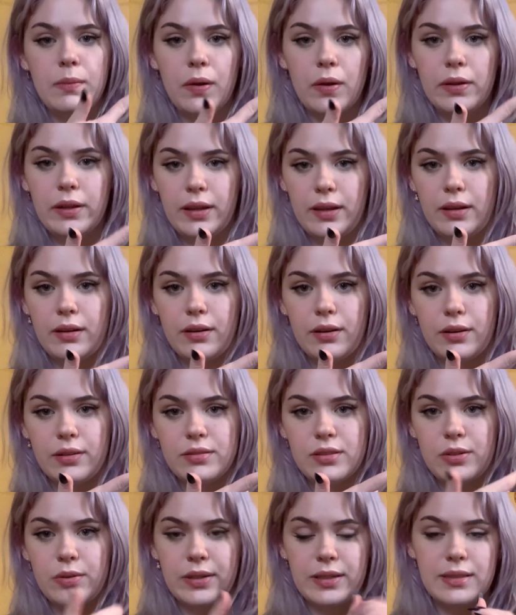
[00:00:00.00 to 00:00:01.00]
all here
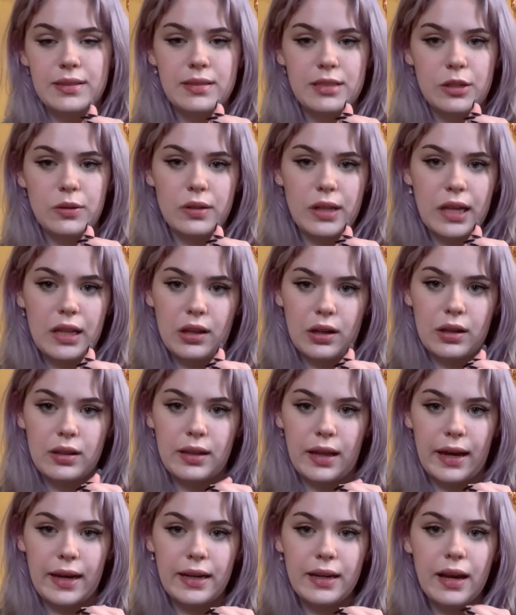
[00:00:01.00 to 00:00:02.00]
so you can see what they look
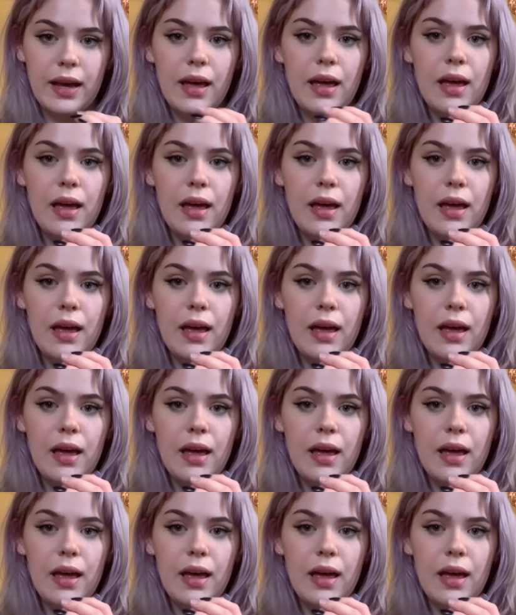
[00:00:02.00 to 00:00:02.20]
like.